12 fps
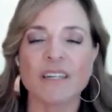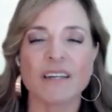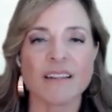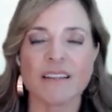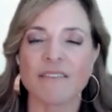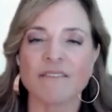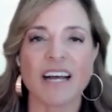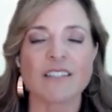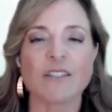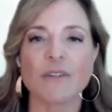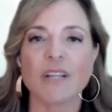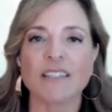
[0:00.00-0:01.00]
And I love that.
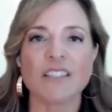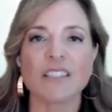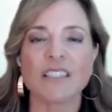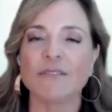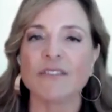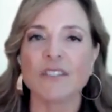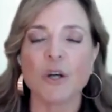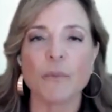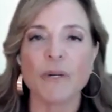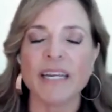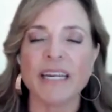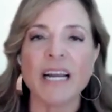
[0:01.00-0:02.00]
So that just gives so
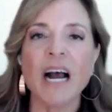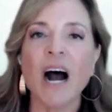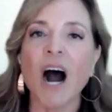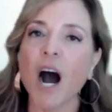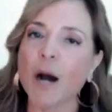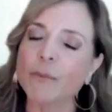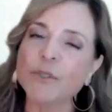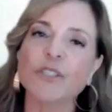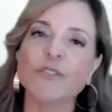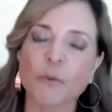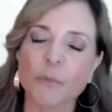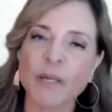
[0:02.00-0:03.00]
many
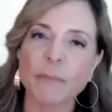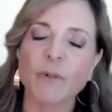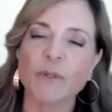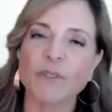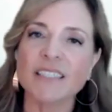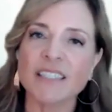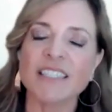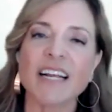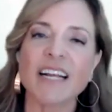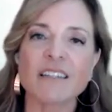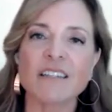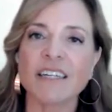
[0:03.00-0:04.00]
options for people to
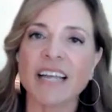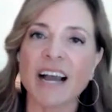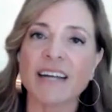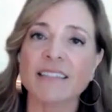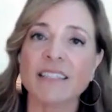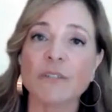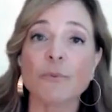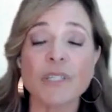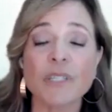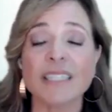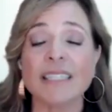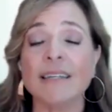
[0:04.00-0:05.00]
take a look at to
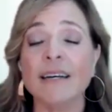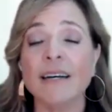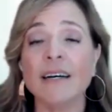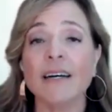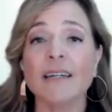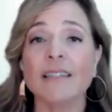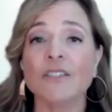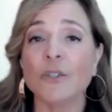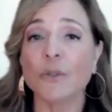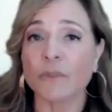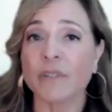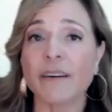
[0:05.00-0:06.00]
really
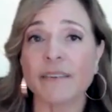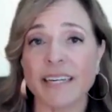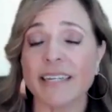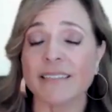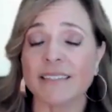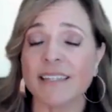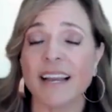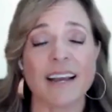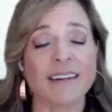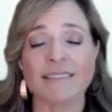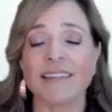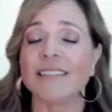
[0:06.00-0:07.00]
suit their needs.
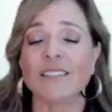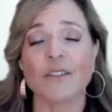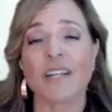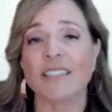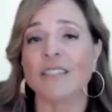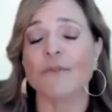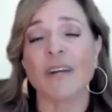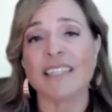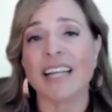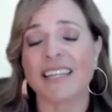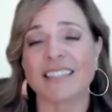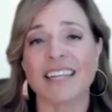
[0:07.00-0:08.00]
And so that's
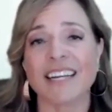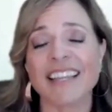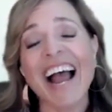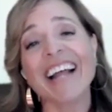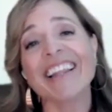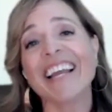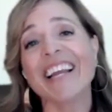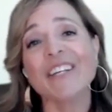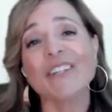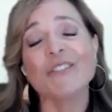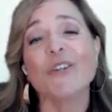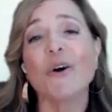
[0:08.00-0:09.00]
fantastic. And thank
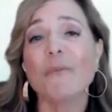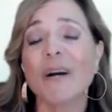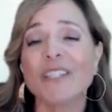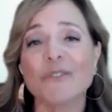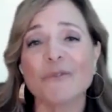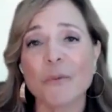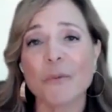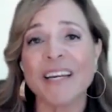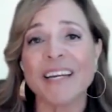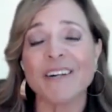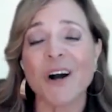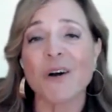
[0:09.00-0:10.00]
you so much for
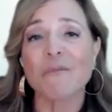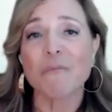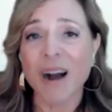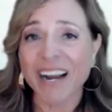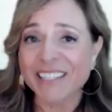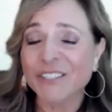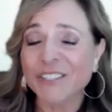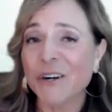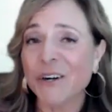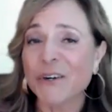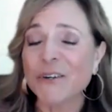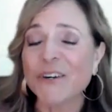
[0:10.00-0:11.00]
being on my
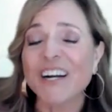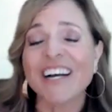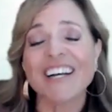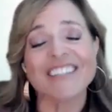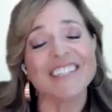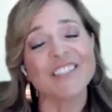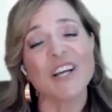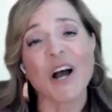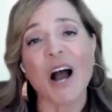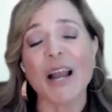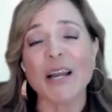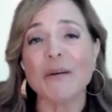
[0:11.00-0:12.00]
show, Lisa.
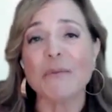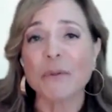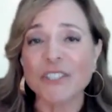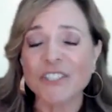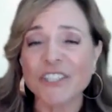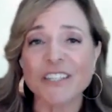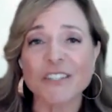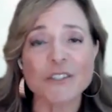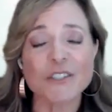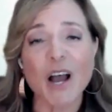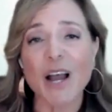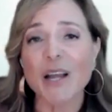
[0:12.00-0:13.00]
I appreciate your
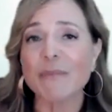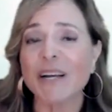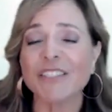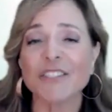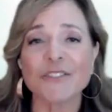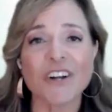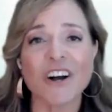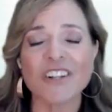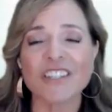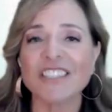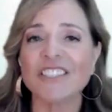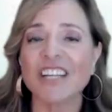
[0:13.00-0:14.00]
time and your
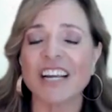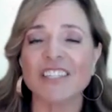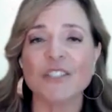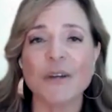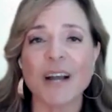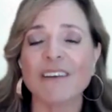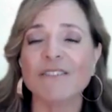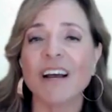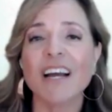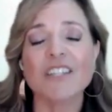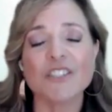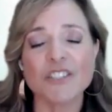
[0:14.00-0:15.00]
knowledge, and you have
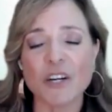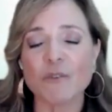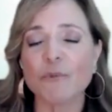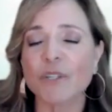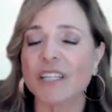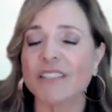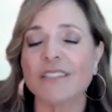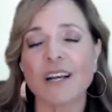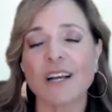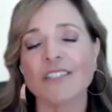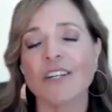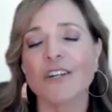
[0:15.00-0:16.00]
shared with us
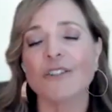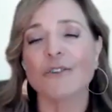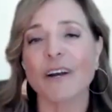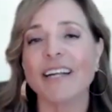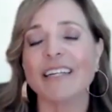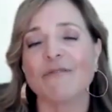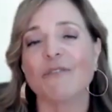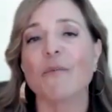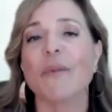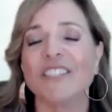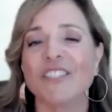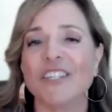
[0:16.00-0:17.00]
such great
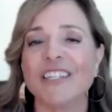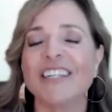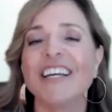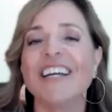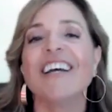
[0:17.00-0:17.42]
information.